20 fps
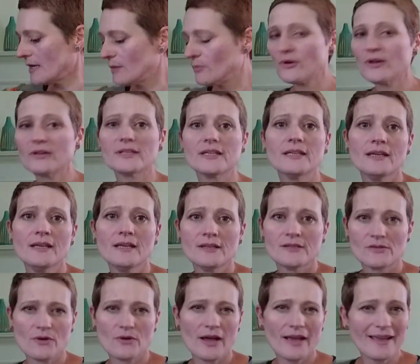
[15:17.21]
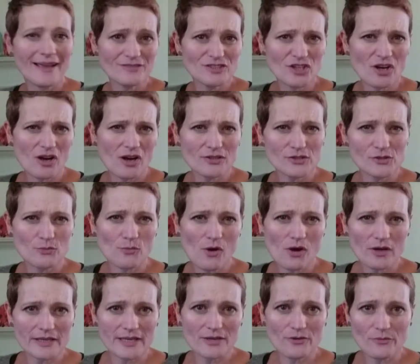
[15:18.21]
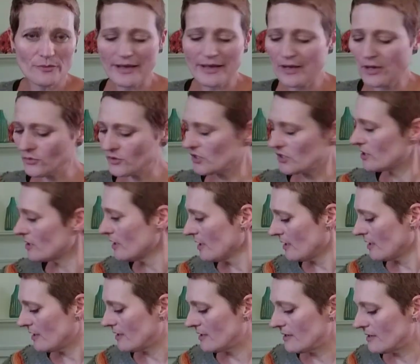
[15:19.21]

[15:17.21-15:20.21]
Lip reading: Hi, Brownie. So I have dogs walking around.